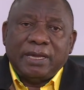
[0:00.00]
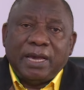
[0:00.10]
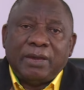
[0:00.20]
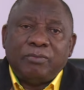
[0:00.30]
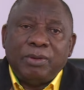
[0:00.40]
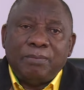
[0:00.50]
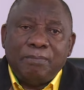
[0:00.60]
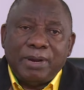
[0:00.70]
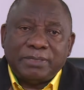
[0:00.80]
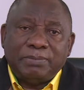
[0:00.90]
and we
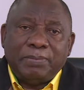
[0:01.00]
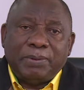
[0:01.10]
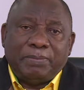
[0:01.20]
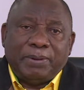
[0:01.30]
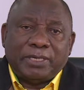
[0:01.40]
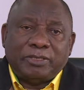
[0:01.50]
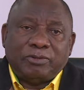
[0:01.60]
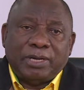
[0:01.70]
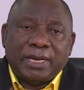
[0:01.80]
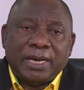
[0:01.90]
must be prepared
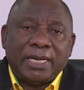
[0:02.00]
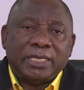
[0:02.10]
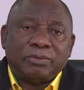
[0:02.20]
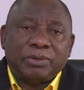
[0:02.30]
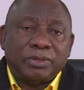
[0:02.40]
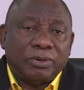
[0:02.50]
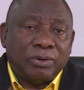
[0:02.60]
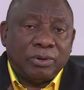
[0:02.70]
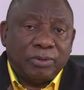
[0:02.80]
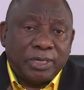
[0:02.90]
to engage with
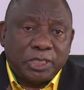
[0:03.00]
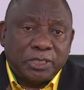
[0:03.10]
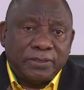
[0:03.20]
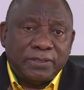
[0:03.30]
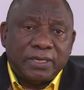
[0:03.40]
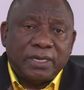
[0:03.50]
all questions